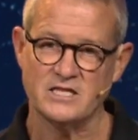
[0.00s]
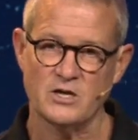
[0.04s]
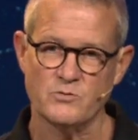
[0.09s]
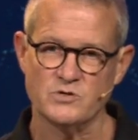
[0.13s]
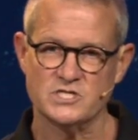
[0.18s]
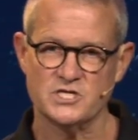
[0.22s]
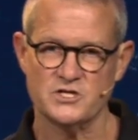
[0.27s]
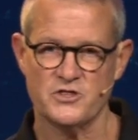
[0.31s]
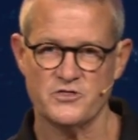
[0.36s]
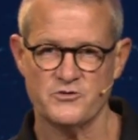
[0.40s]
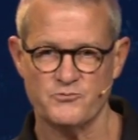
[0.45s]
there
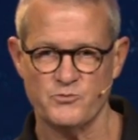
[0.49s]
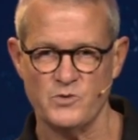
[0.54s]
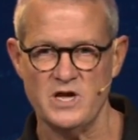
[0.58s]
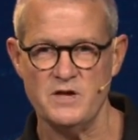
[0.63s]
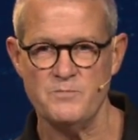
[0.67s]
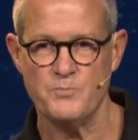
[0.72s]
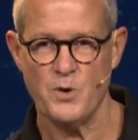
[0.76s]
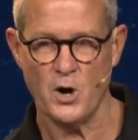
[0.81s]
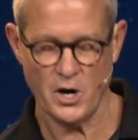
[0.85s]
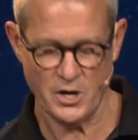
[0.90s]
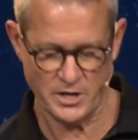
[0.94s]
was a
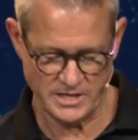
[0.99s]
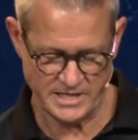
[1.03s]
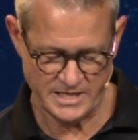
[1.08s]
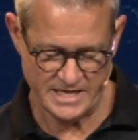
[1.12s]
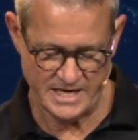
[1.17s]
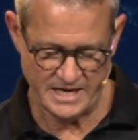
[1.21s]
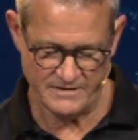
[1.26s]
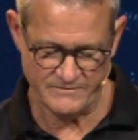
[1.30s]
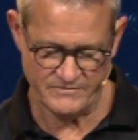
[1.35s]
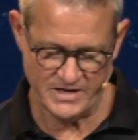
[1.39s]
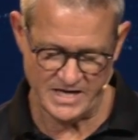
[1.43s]
3-part
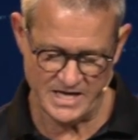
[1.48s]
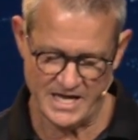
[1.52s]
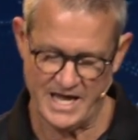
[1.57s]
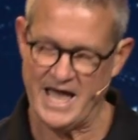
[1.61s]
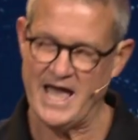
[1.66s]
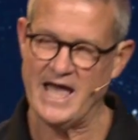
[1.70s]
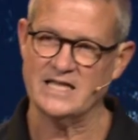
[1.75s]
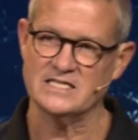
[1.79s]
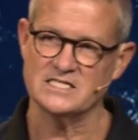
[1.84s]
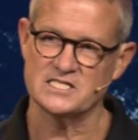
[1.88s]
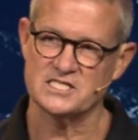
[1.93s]
giving
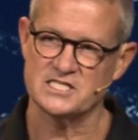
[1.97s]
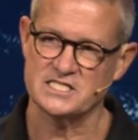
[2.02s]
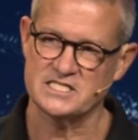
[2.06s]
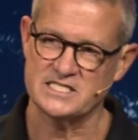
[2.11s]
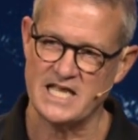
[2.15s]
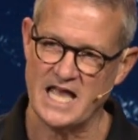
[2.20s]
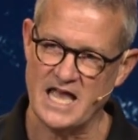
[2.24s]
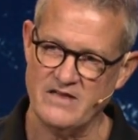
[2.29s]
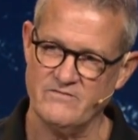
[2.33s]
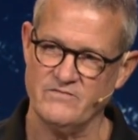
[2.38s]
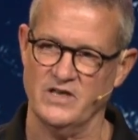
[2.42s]
and
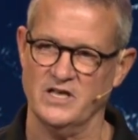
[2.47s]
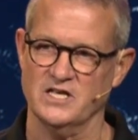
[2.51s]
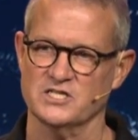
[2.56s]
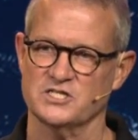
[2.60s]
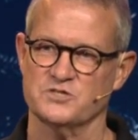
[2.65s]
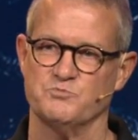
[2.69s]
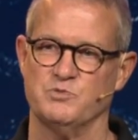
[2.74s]
savings